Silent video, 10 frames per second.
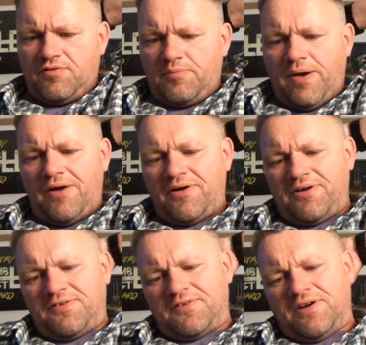from
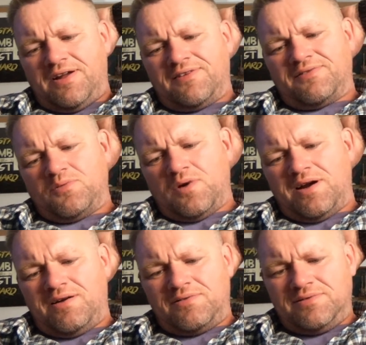peregrine sites.
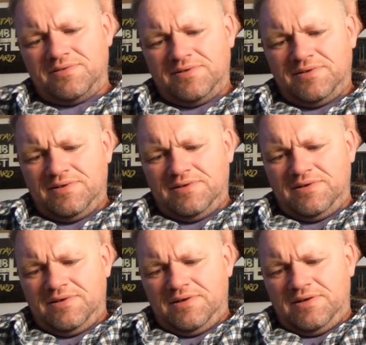Wow.
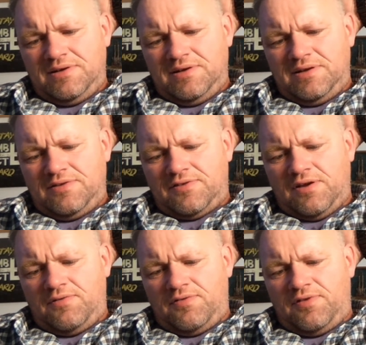
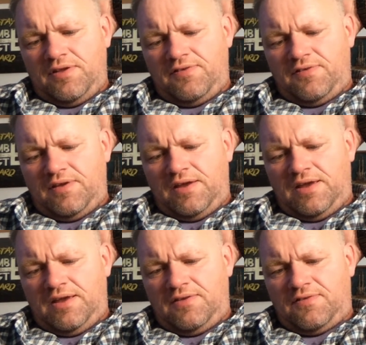So this
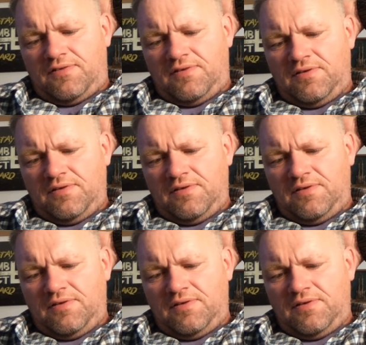is